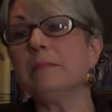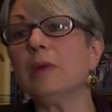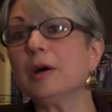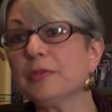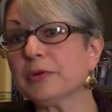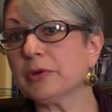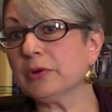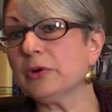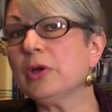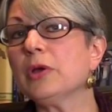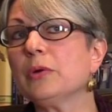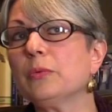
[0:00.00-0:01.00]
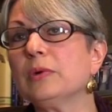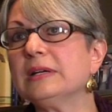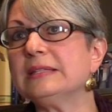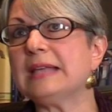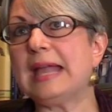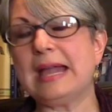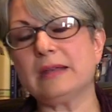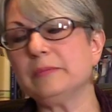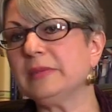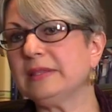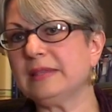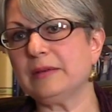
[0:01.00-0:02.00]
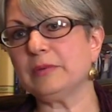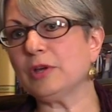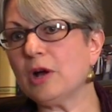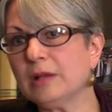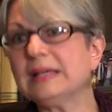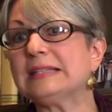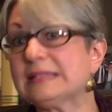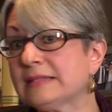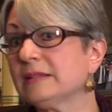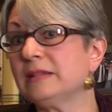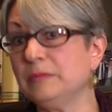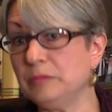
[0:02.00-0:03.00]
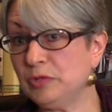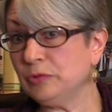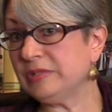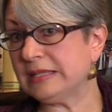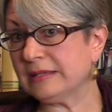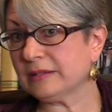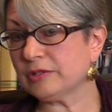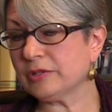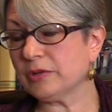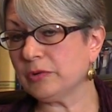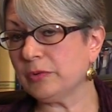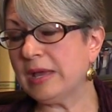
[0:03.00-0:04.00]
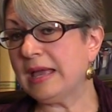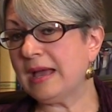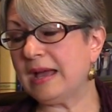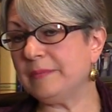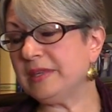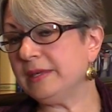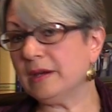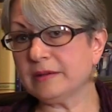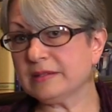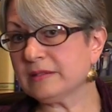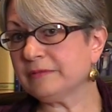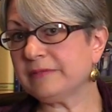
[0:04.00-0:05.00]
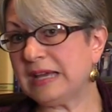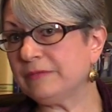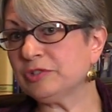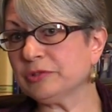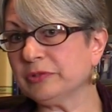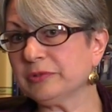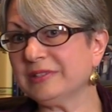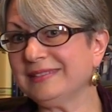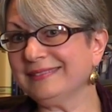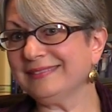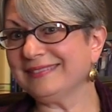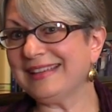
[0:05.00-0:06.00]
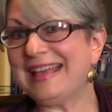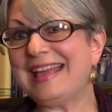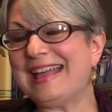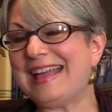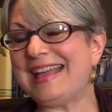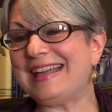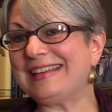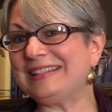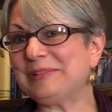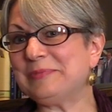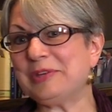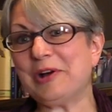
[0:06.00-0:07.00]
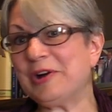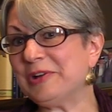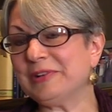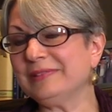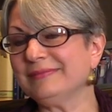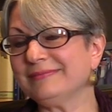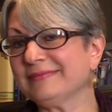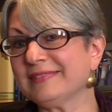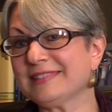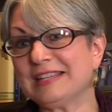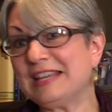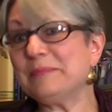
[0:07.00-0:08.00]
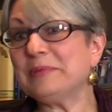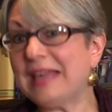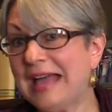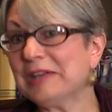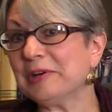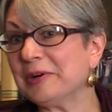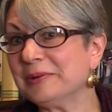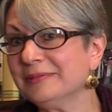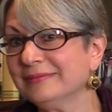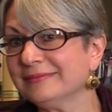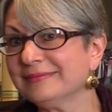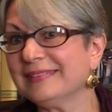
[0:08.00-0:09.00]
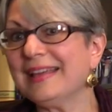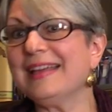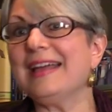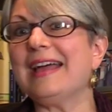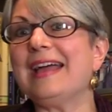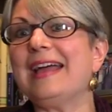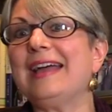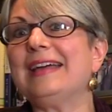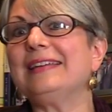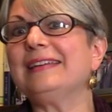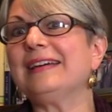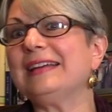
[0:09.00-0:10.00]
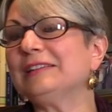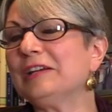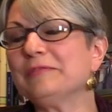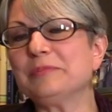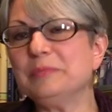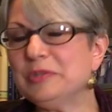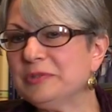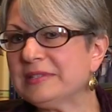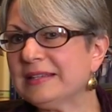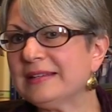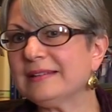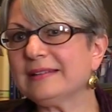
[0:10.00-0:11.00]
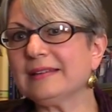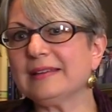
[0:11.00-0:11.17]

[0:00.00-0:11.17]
mother was adamant that we all had to study music. So I'm the youngest of five children, and we all studied piano. And I loved music